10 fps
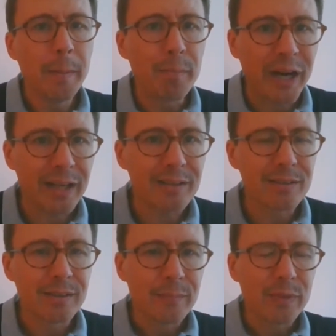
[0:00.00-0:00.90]
But
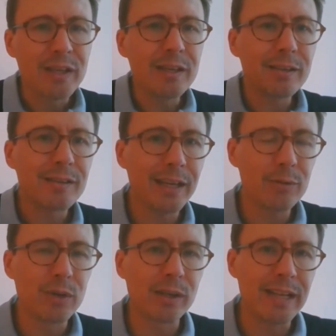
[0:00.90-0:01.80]
here
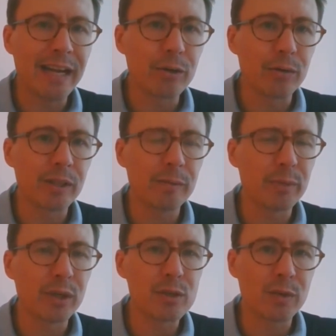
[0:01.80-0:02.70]
then we're narrower
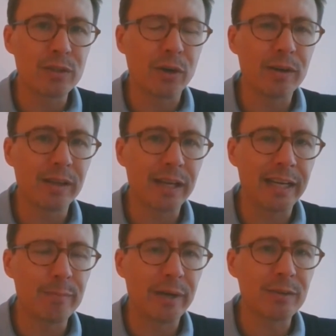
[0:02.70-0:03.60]
because we're talking
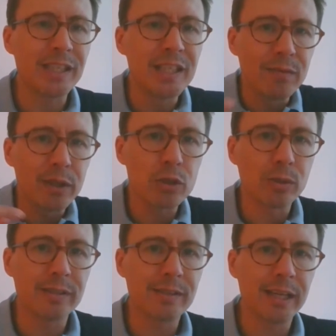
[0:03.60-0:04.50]
again about
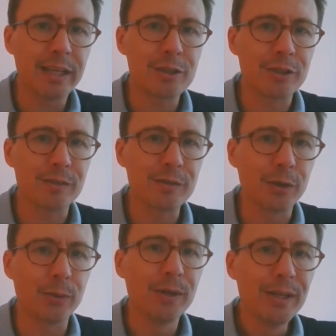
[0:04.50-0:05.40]
individual litigation.
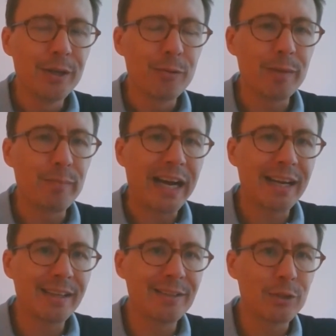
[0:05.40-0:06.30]
So we're
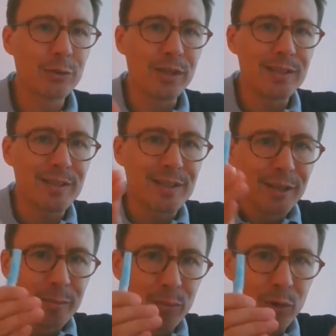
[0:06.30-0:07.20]
back into this
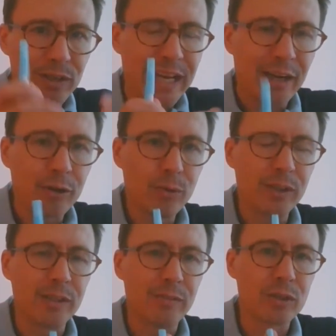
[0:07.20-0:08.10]
more narrow
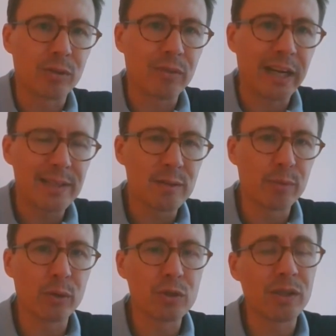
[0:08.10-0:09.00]
individual rights
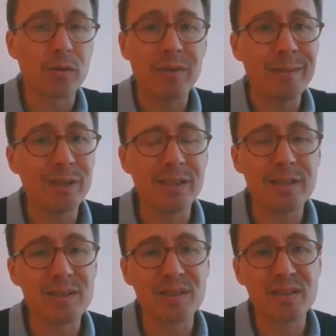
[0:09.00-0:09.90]
approach and the
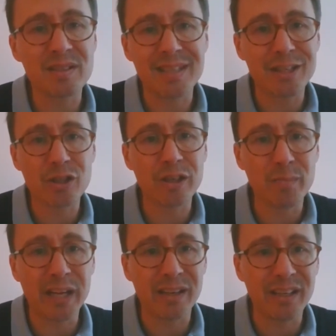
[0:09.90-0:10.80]
remedies is essentially
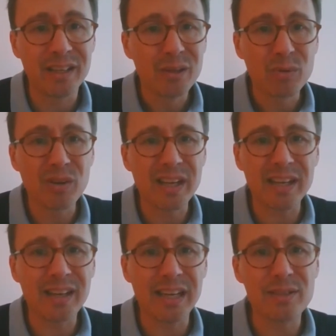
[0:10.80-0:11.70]
money, we're not
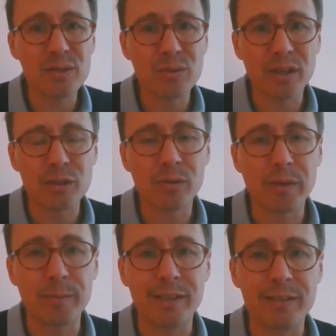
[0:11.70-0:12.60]
getting any structural
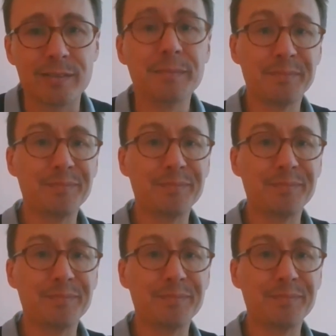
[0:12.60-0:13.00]
remedies.